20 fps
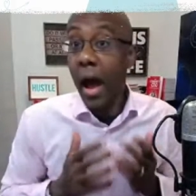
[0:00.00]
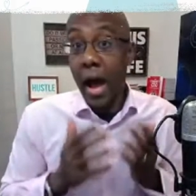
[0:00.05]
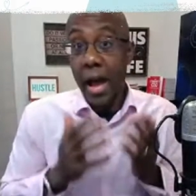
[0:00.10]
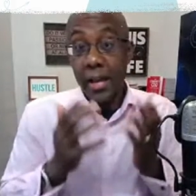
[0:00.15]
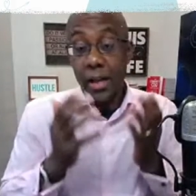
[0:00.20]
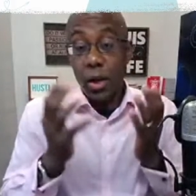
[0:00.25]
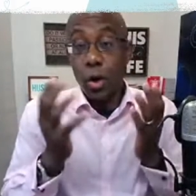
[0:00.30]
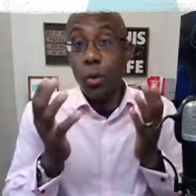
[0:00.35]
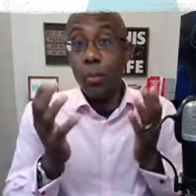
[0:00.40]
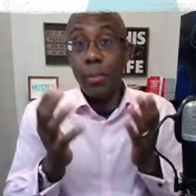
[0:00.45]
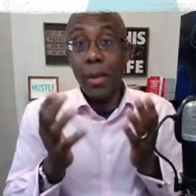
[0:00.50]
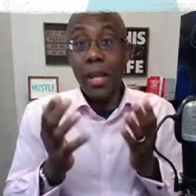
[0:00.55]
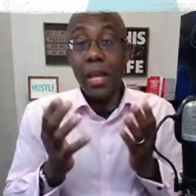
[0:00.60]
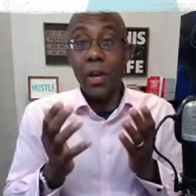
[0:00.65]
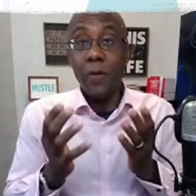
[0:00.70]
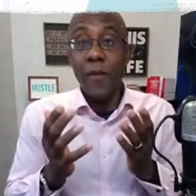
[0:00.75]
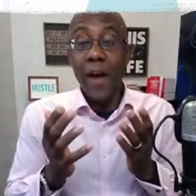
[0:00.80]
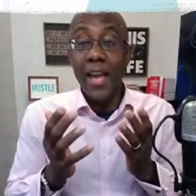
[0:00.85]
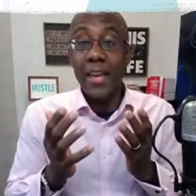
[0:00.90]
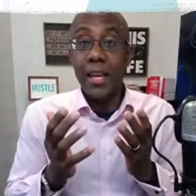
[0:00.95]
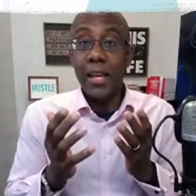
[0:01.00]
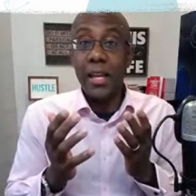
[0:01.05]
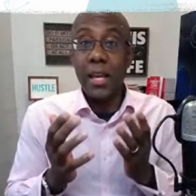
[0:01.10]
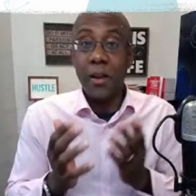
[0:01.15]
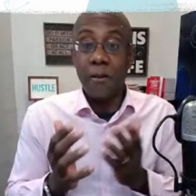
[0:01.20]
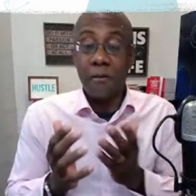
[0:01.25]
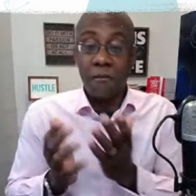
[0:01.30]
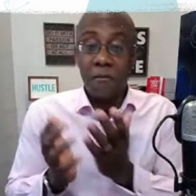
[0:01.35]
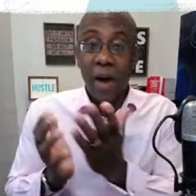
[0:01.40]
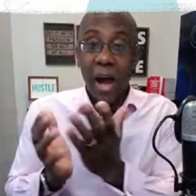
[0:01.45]
I know, meaning if I can
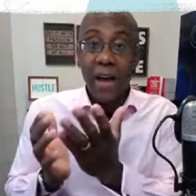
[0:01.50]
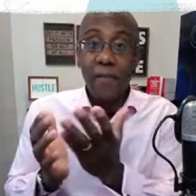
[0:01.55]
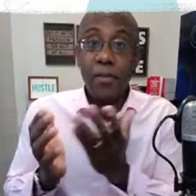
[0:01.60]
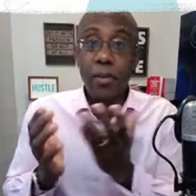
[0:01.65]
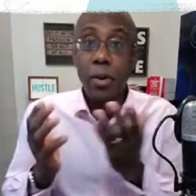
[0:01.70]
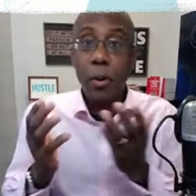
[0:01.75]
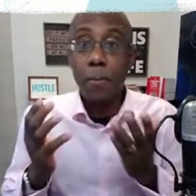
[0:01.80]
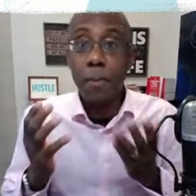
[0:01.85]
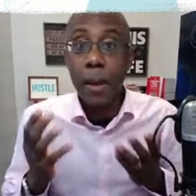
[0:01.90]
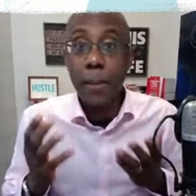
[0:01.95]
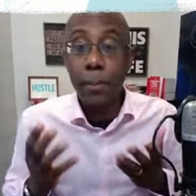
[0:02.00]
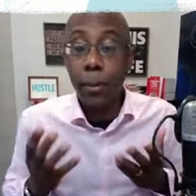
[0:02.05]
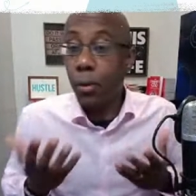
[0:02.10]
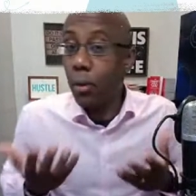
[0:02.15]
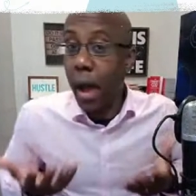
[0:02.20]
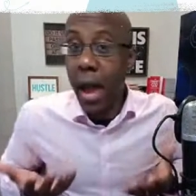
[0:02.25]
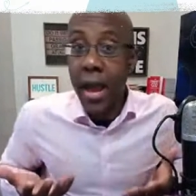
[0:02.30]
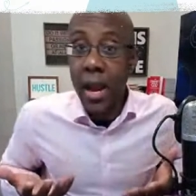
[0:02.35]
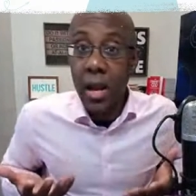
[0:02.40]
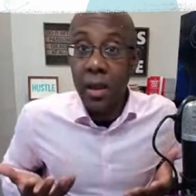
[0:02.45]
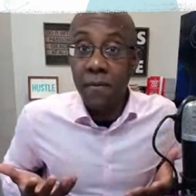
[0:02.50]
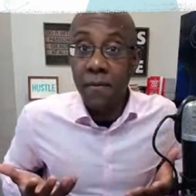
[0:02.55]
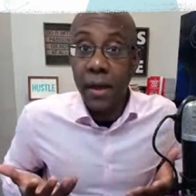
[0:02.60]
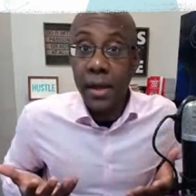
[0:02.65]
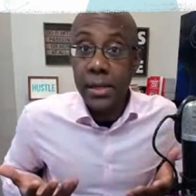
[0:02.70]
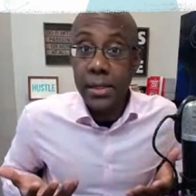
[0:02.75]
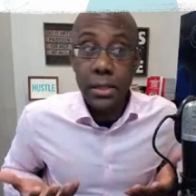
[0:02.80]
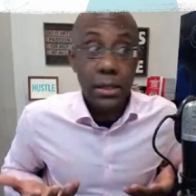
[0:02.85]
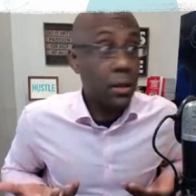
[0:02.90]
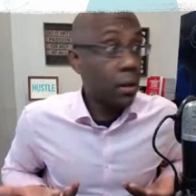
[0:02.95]
get 500 people at an
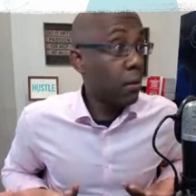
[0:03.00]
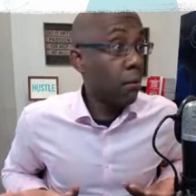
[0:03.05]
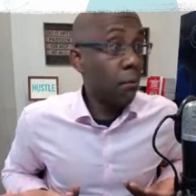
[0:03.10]
event,